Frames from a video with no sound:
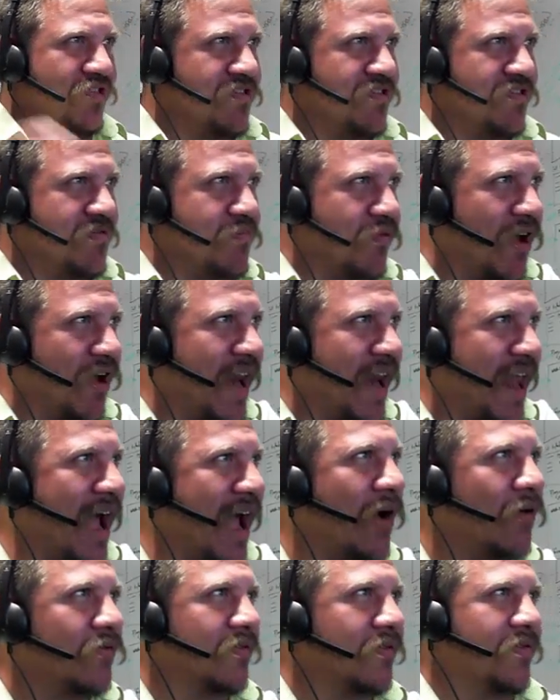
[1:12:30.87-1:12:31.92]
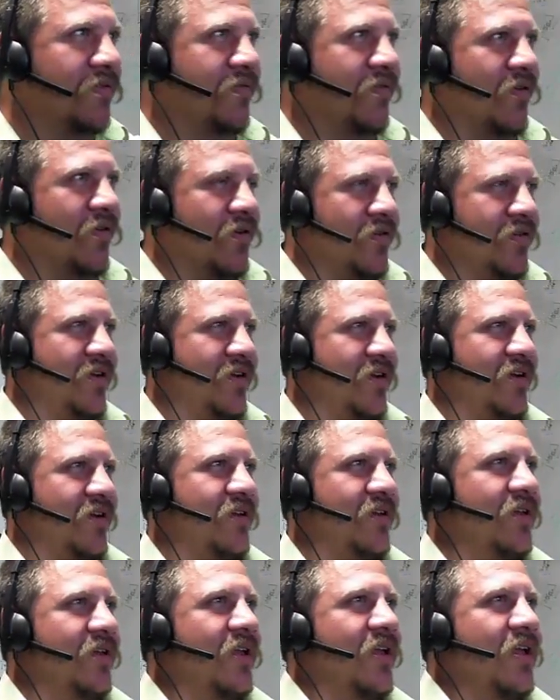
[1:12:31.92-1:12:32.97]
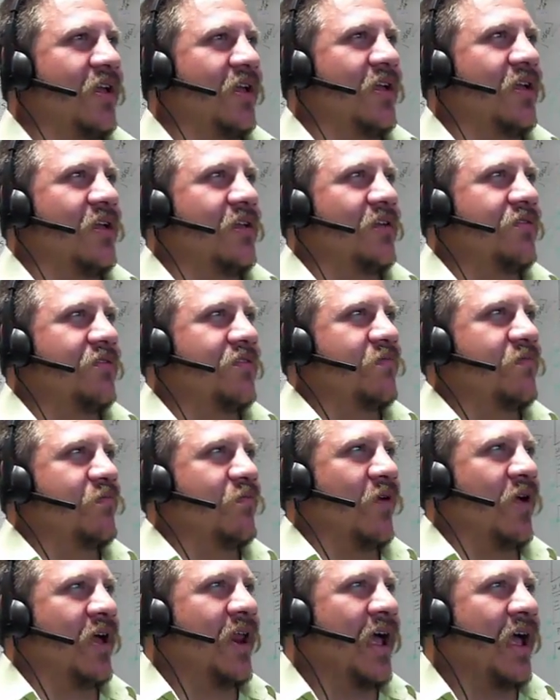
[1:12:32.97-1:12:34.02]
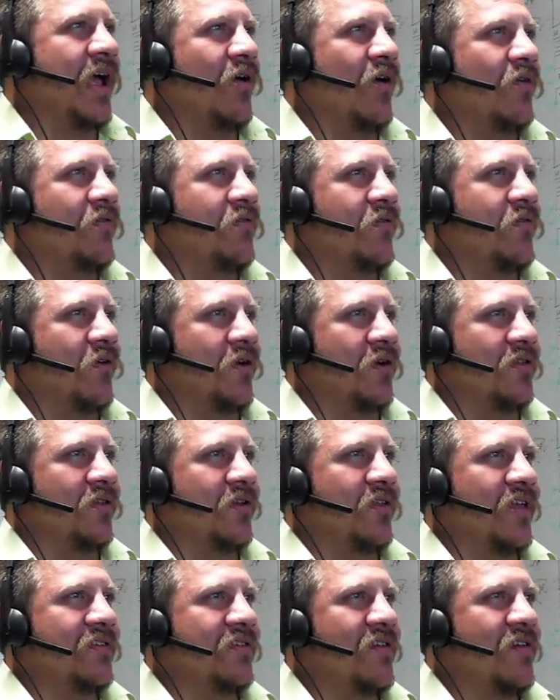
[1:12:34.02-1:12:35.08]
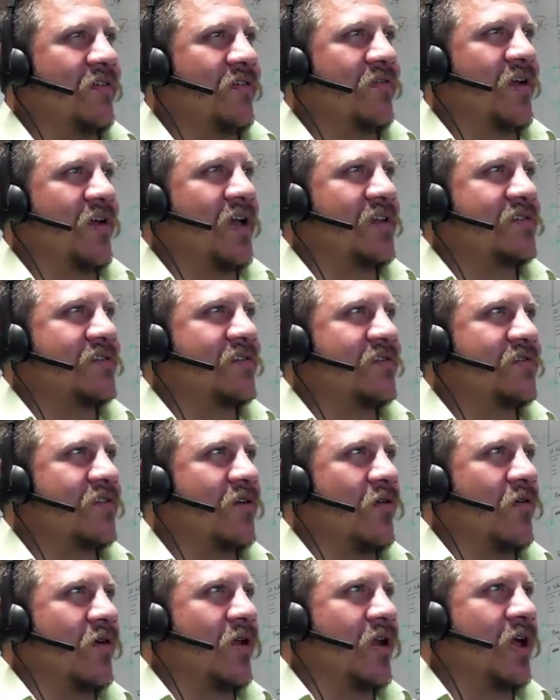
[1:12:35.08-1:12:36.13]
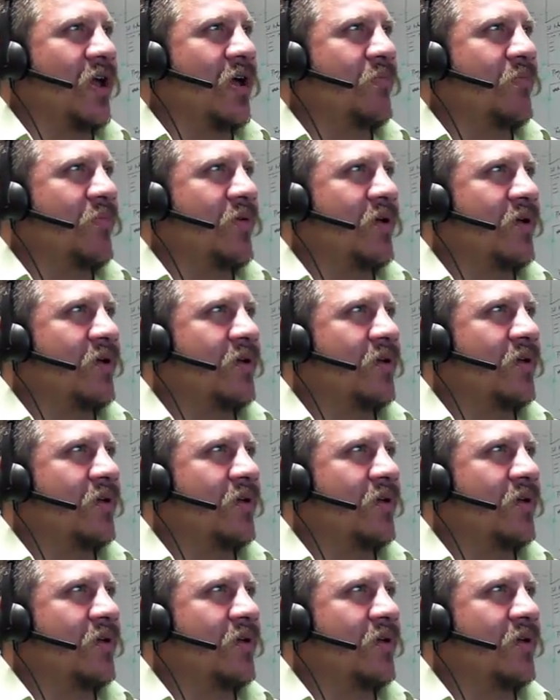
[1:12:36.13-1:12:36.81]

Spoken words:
spread out further? Spread out further. That's how fast it's going up.